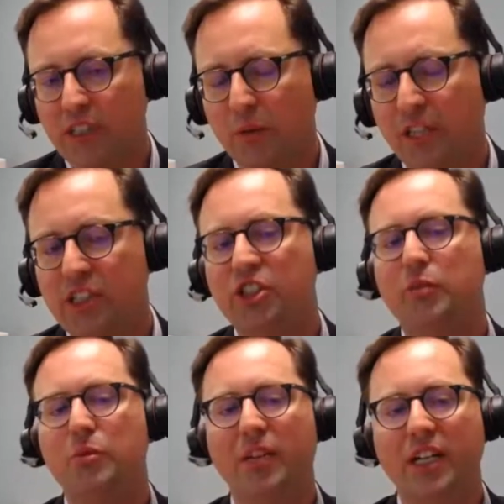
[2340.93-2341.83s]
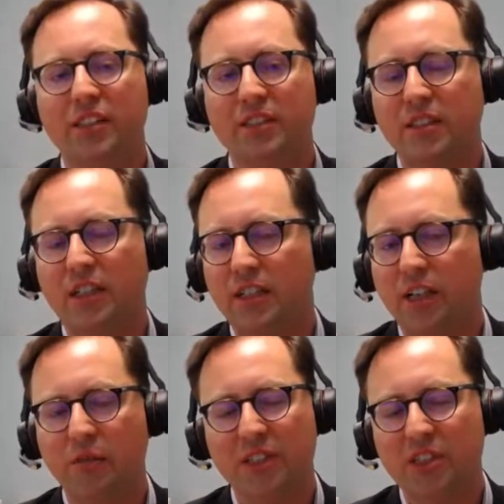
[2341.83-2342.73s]
relationships, because
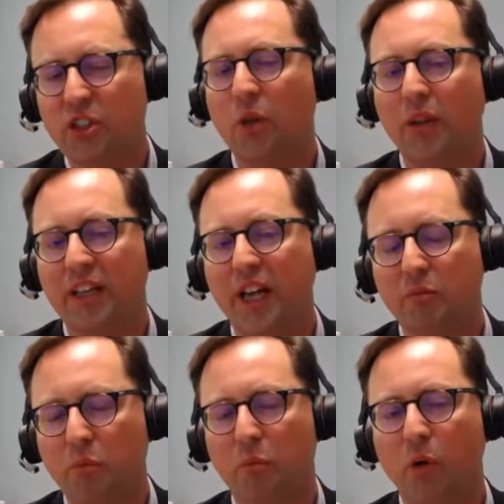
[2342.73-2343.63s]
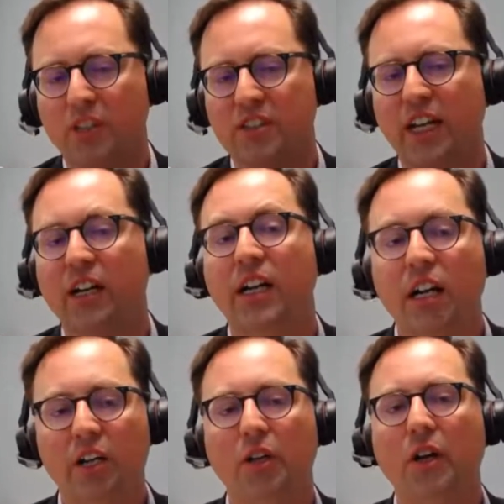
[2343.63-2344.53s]
governments know that that board is there.
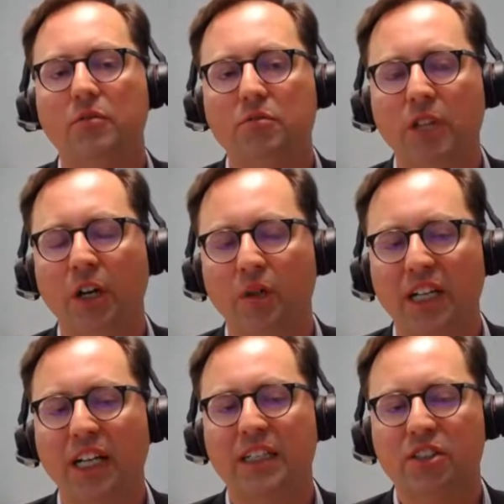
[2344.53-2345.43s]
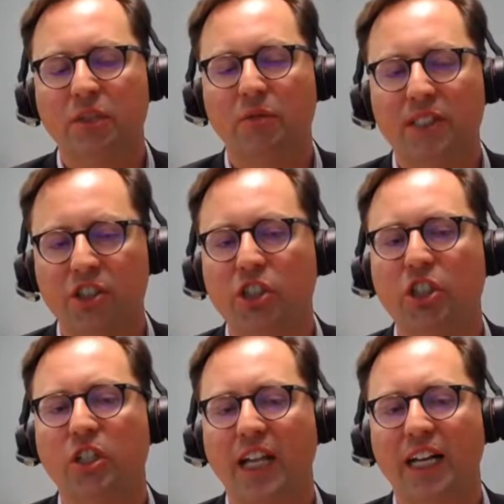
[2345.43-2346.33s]
Canadians can rest
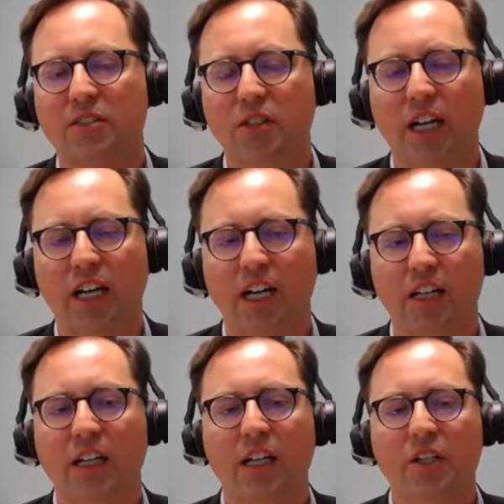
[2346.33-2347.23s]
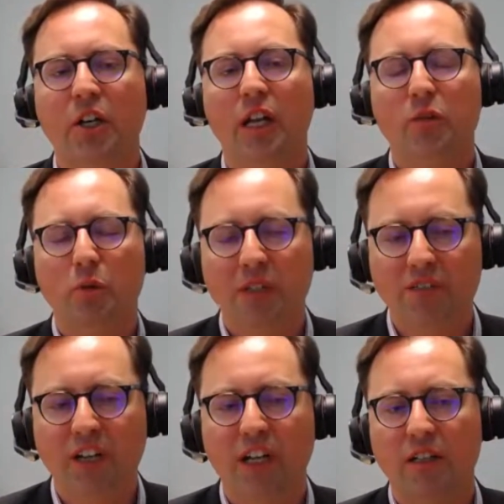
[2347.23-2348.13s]
assured that it will be
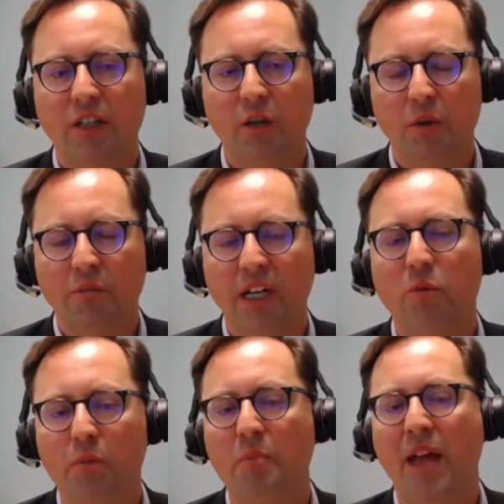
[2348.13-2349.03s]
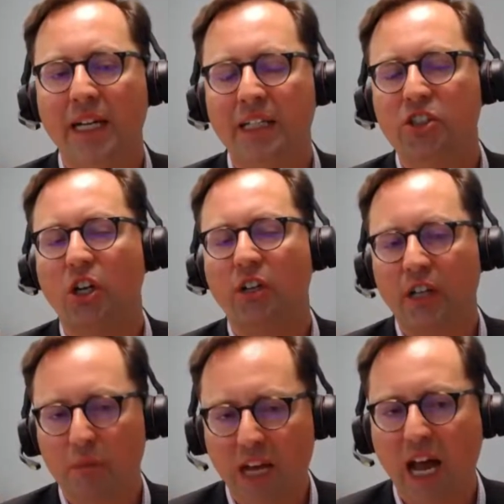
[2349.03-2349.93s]
developed. The money will be managed on their
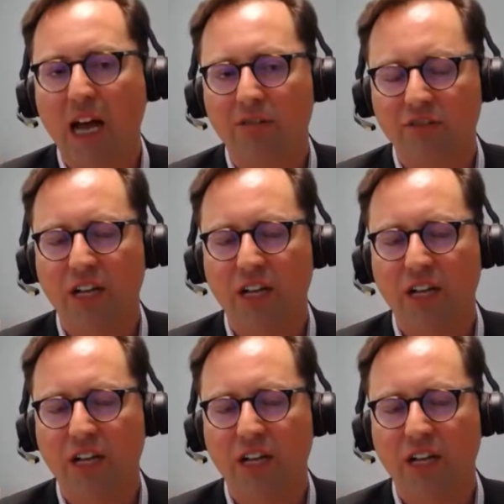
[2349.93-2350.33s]
behalf.